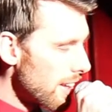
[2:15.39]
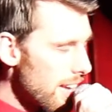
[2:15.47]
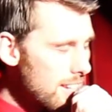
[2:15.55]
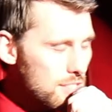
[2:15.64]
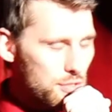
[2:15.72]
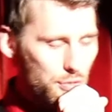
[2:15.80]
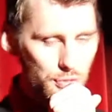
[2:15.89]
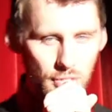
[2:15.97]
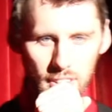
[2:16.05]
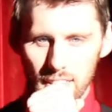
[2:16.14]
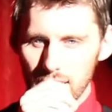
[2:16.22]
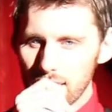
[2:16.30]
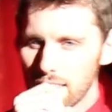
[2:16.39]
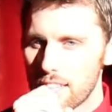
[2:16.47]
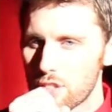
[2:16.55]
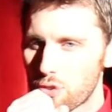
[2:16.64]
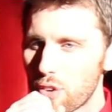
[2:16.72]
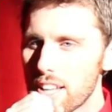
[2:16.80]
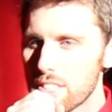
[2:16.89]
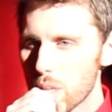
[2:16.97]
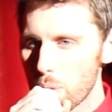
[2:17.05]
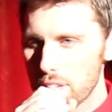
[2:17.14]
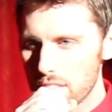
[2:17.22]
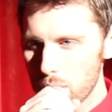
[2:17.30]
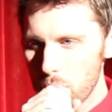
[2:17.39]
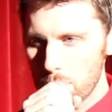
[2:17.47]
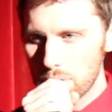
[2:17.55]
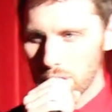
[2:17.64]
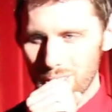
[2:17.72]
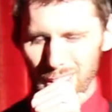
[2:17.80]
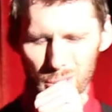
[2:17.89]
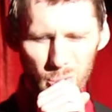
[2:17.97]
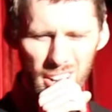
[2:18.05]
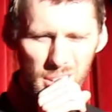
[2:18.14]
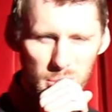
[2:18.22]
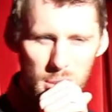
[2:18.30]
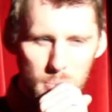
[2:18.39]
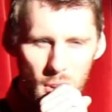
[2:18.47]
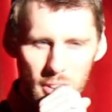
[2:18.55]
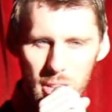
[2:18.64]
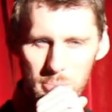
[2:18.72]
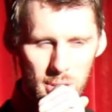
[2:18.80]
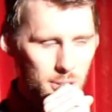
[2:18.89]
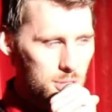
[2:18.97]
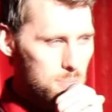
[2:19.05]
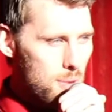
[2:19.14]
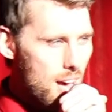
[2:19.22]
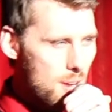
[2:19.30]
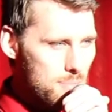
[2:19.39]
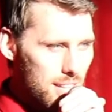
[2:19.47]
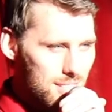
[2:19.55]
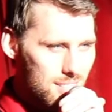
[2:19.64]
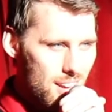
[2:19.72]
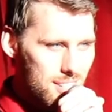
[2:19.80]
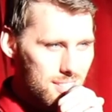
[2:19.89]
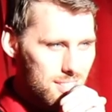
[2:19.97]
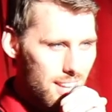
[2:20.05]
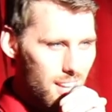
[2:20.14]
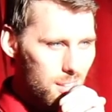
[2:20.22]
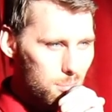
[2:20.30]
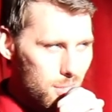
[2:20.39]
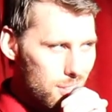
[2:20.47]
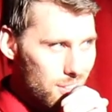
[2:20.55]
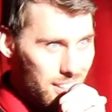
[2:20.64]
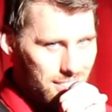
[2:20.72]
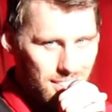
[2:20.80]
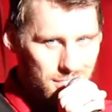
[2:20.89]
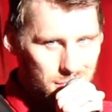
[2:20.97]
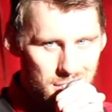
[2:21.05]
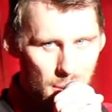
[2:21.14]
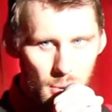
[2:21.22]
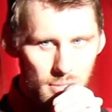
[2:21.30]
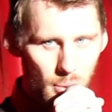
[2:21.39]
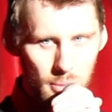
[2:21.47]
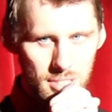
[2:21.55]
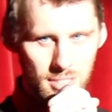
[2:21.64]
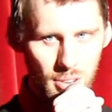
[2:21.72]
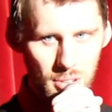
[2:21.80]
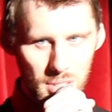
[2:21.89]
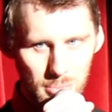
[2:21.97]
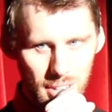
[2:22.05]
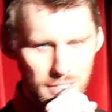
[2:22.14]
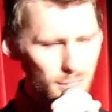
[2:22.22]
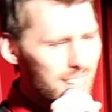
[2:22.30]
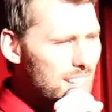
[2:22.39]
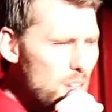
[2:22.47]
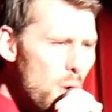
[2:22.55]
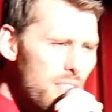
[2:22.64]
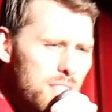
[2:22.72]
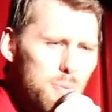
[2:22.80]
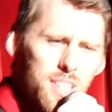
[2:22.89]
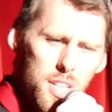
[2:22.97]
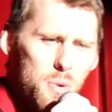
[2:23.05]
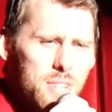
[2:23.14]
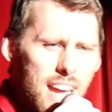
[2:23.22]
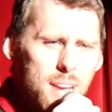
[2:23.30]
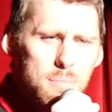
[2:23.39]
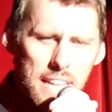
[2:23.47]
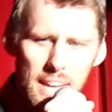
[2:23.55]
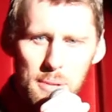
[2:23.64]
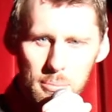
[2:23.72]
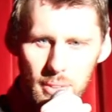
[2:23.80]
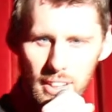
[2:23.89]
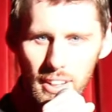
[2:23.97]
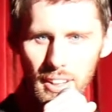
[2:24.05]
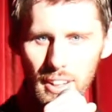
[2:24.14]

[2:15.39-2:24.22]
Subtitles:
And his friends always come up to you like, why do you keep calling Pierce Bob? That's not his name. And you're like, that's just how I've always known him. And they're like, no, that's what you named him.